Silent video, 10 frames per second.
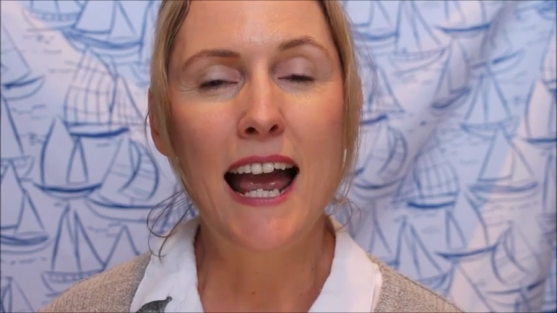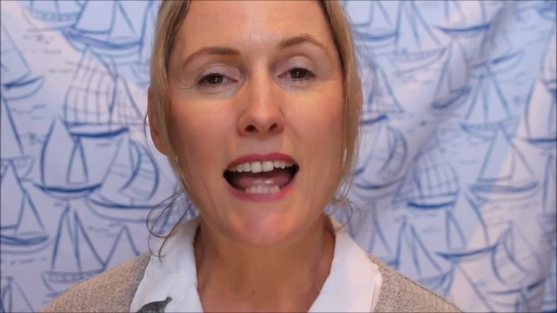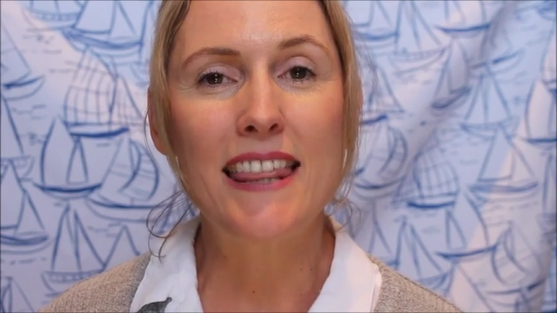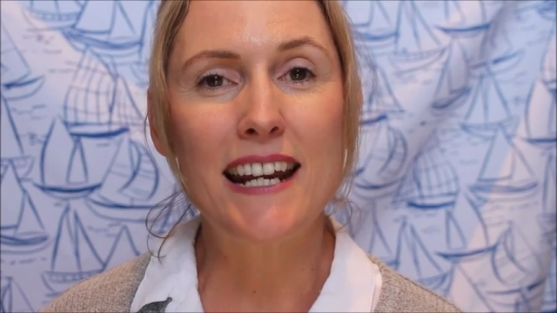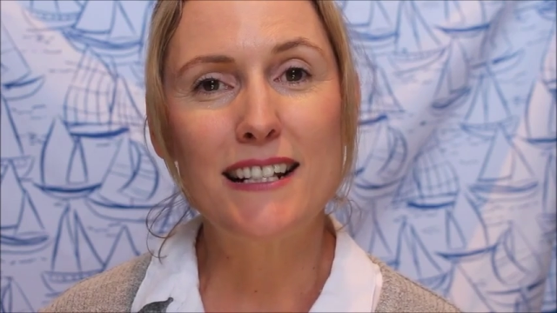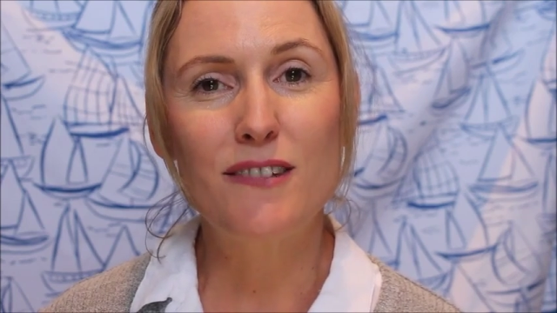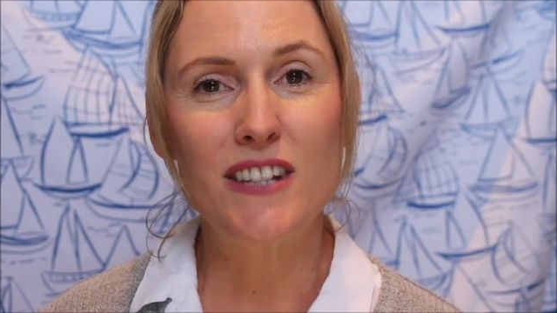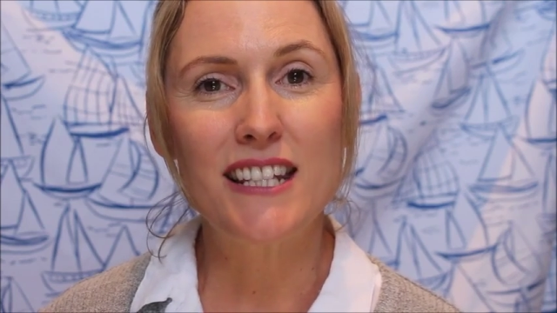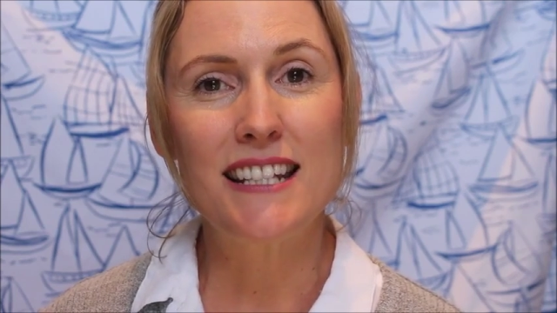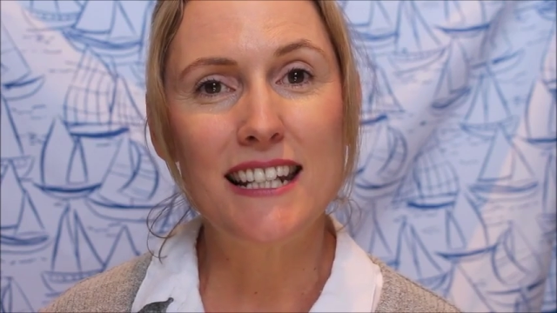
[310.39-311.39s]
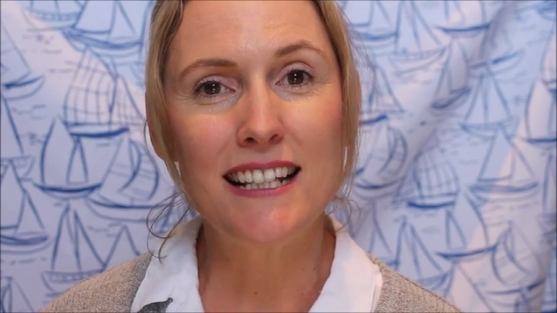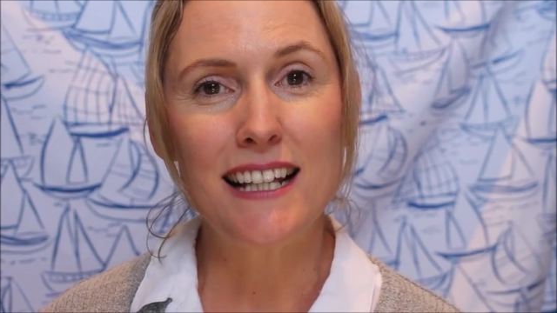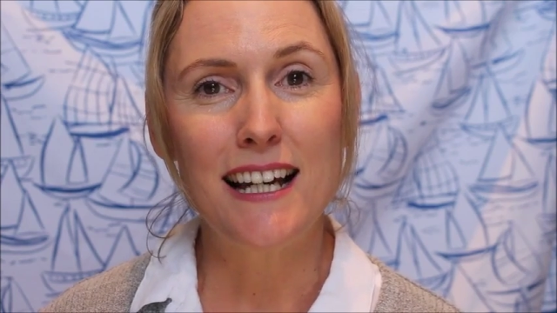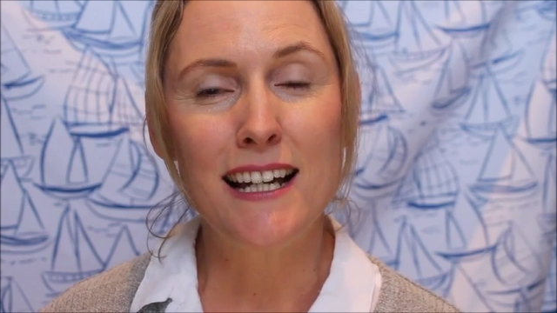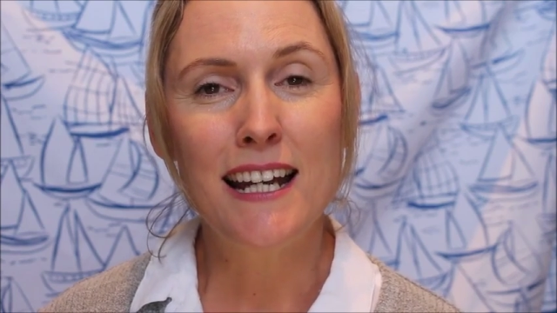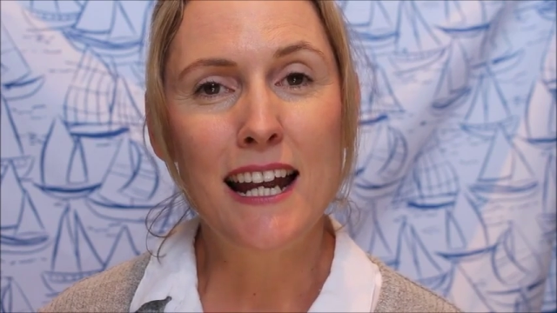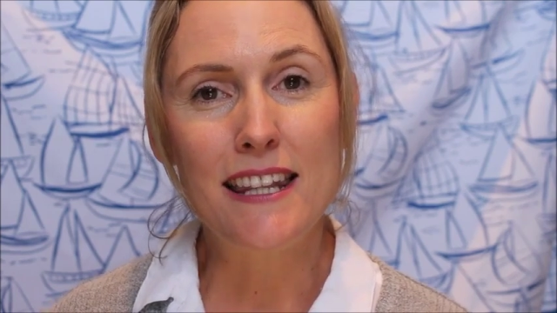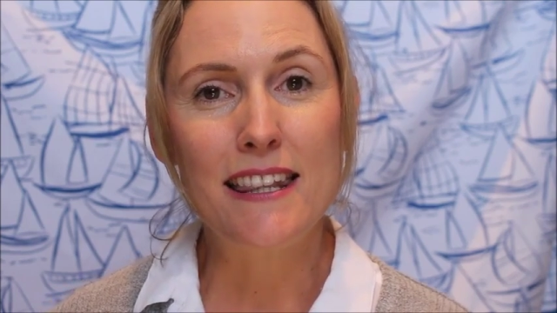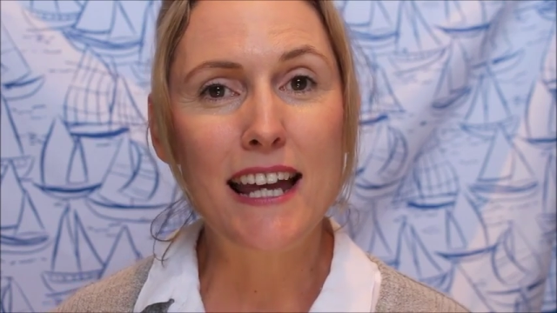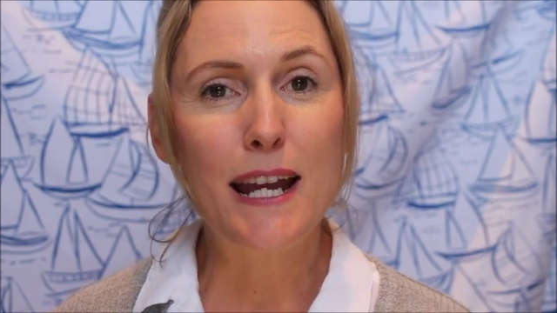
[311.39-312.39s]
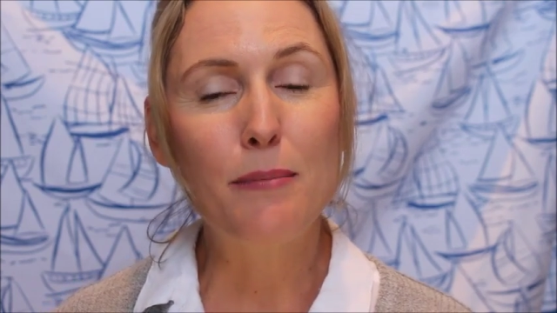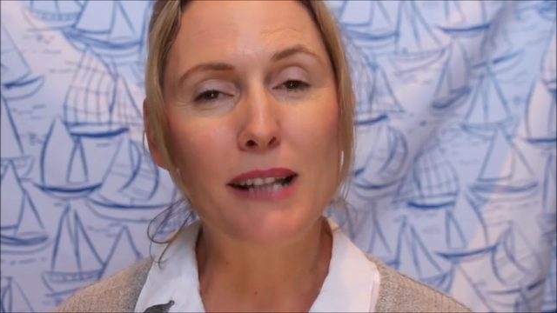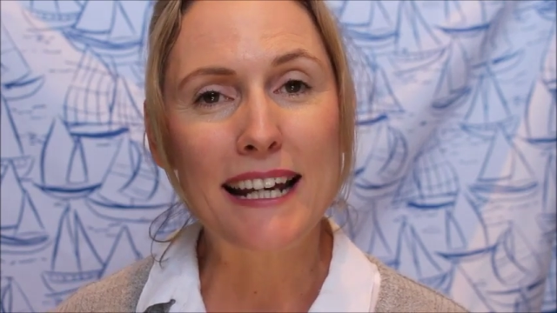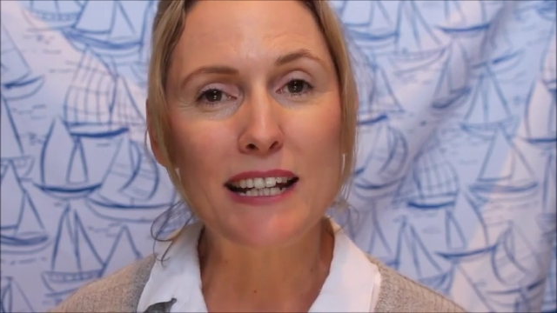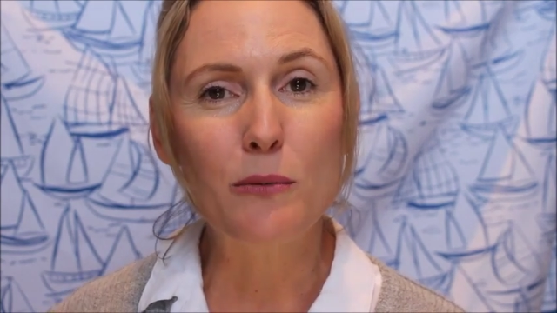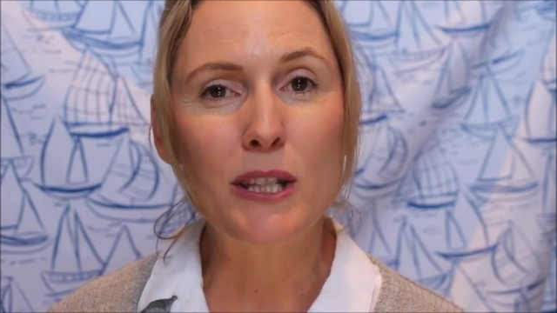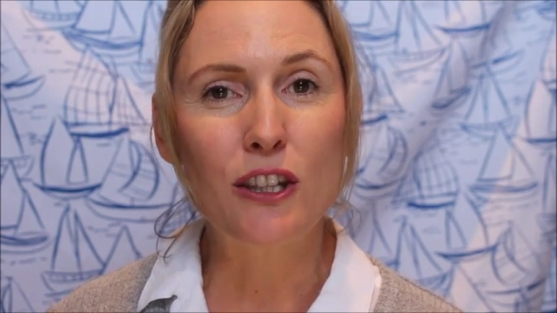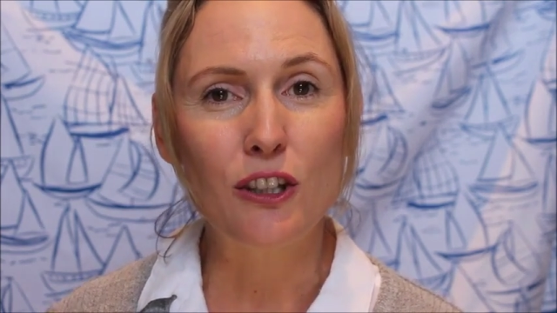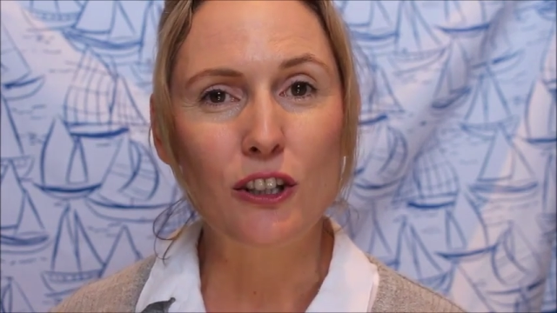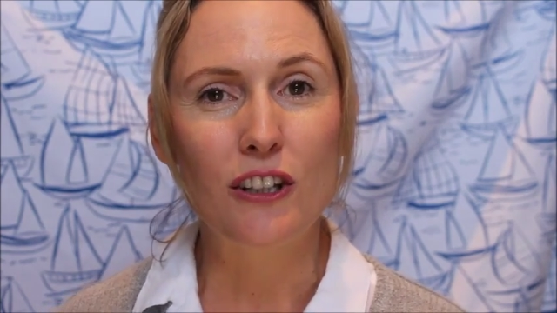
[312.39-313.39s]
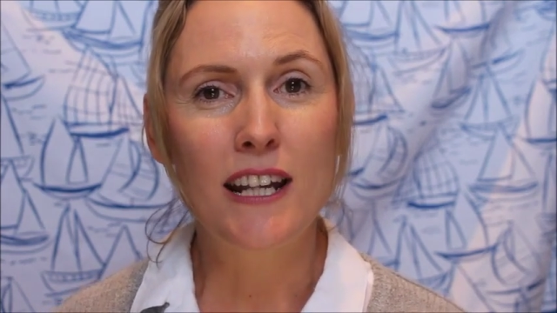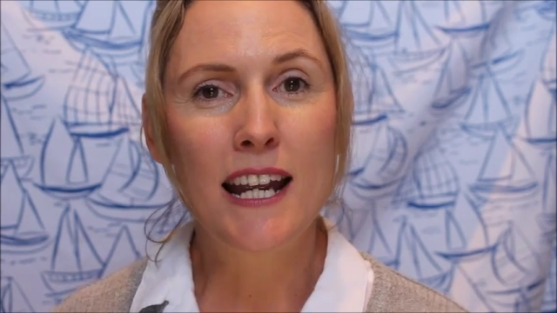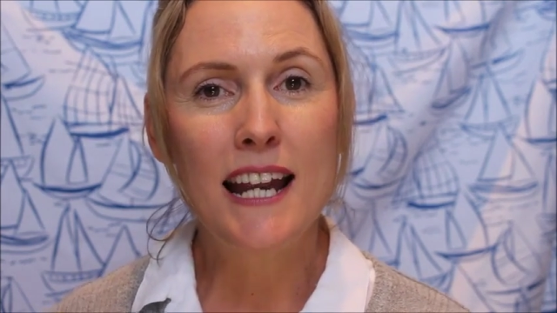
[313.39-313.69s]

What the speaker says: and that is for the dealer that they are playing with you.